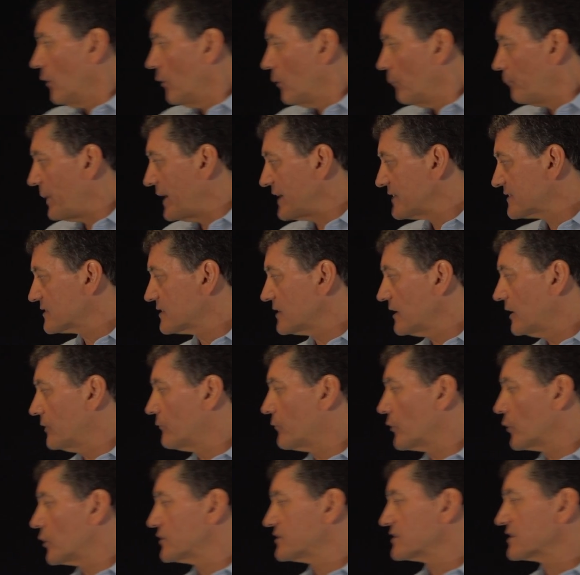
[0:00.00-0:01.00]
Best and
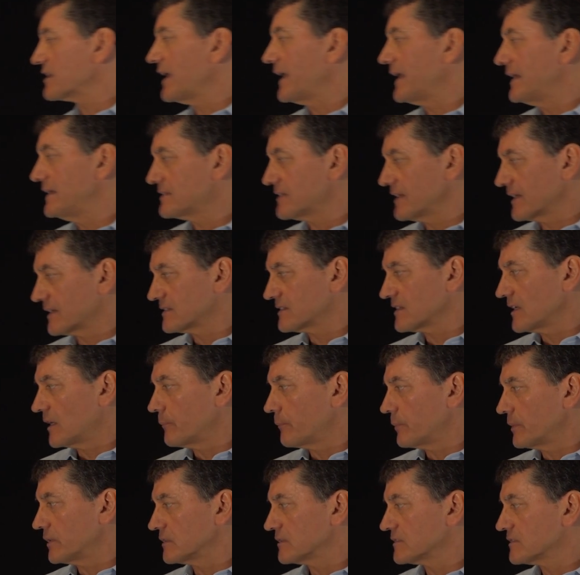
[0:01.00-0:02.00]
worst case
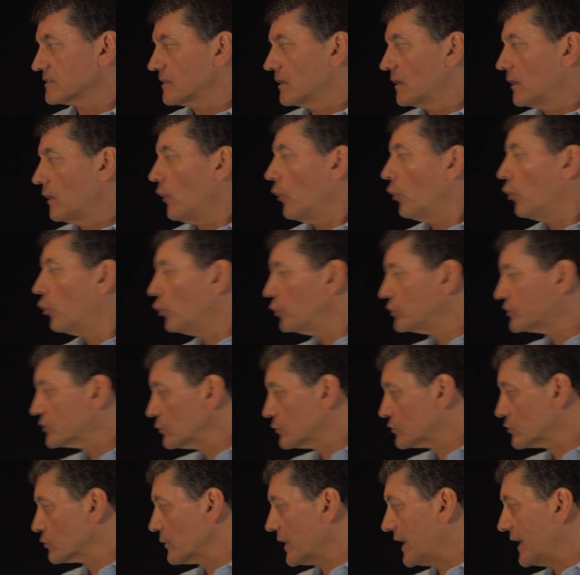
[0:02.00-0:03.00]
examples. Who
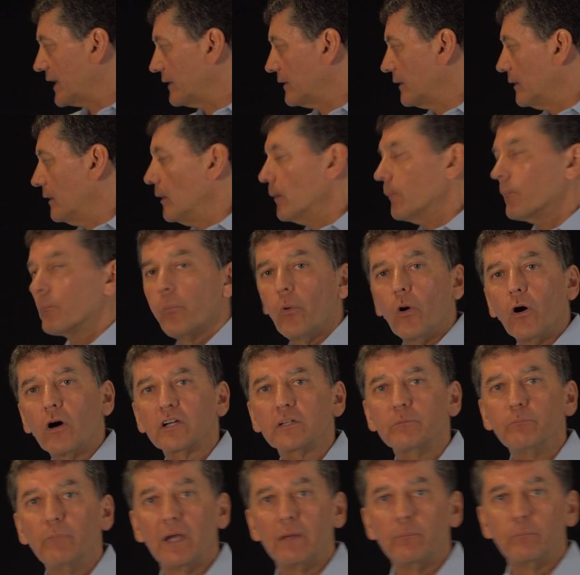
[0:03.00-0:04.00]
to train?
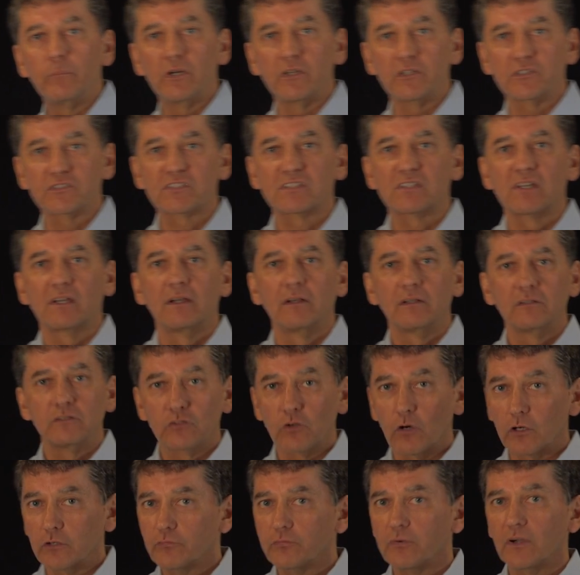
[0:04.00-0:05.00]
Board members.
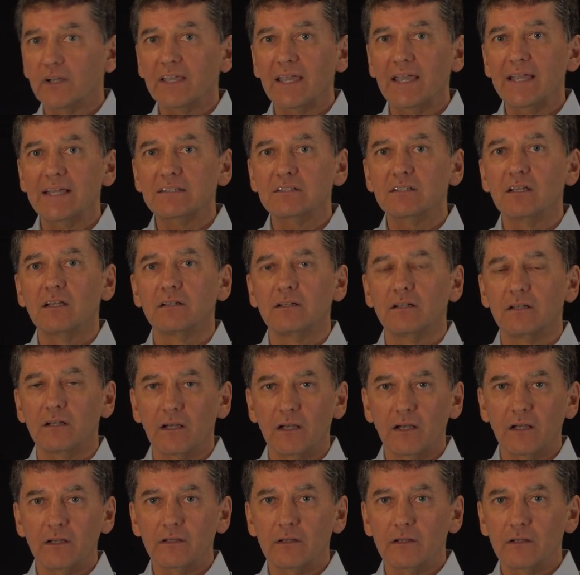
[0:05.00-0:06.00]
Don't forget,
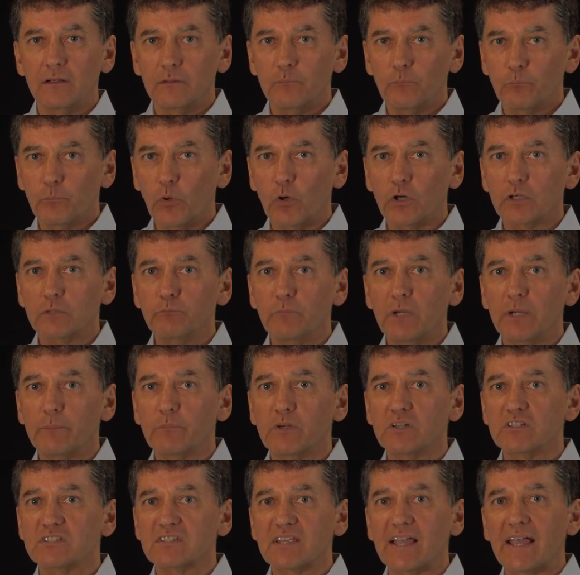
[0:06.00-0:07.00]
board
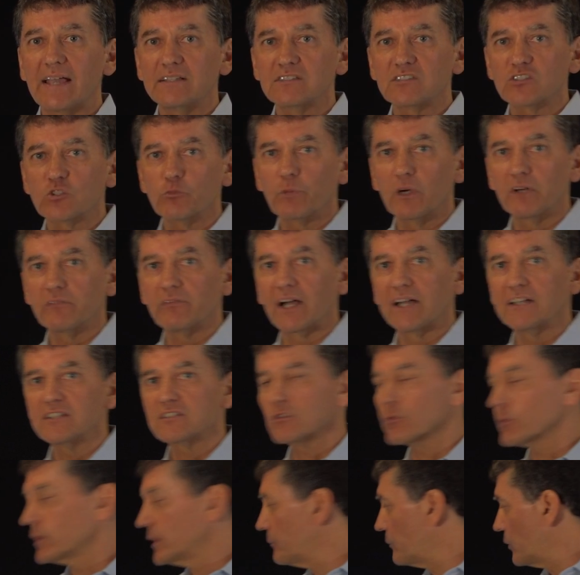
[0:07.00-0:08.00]
members and
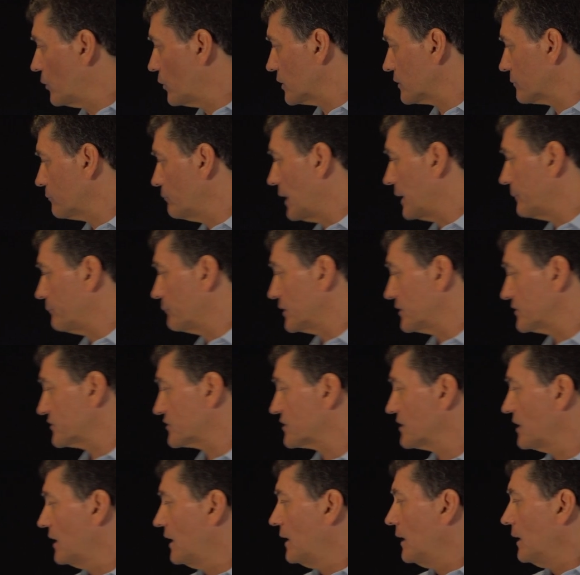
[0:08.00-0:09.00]
supervisory board
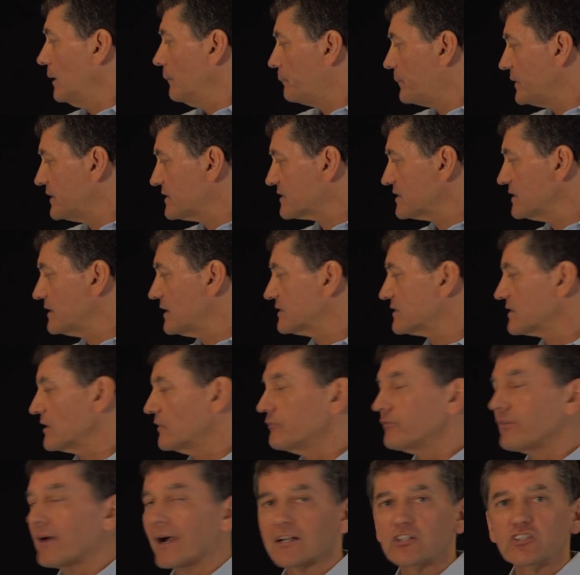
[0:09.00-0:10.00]
members. Business
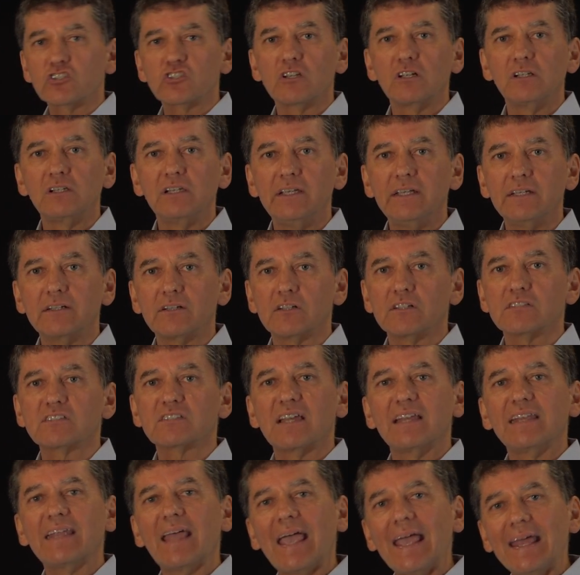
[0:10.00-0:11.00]
and functional leaders
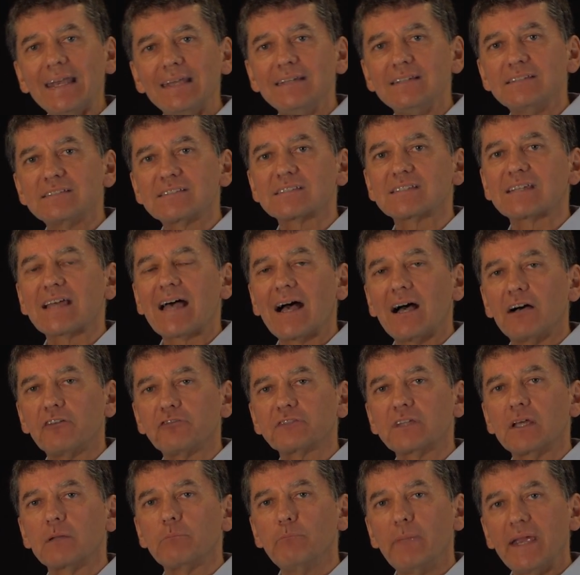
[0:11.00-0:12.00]
and any
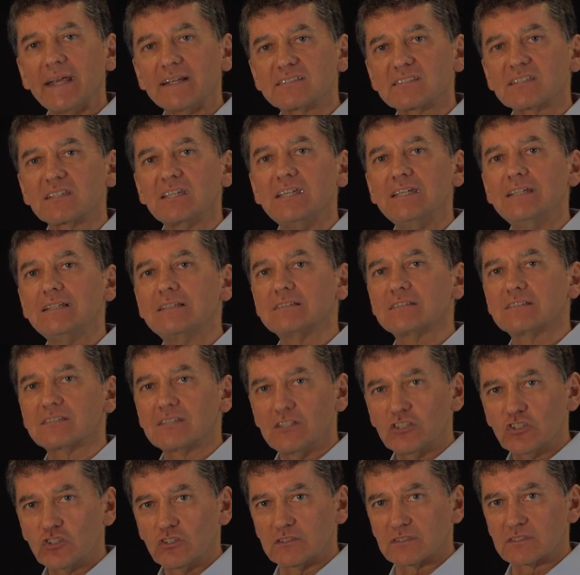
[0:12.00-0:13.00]
staff that makes key
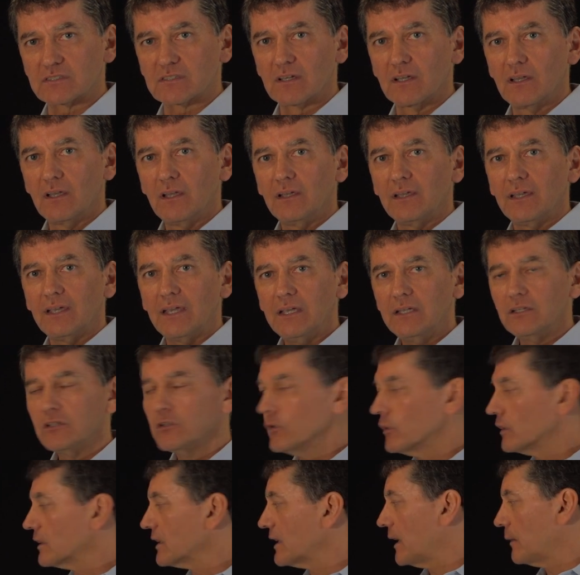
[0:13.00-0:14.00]
decisions in
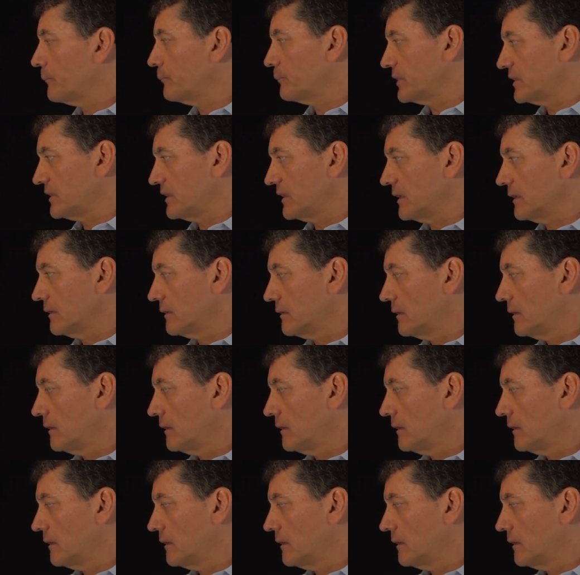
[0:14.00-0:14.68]
your company.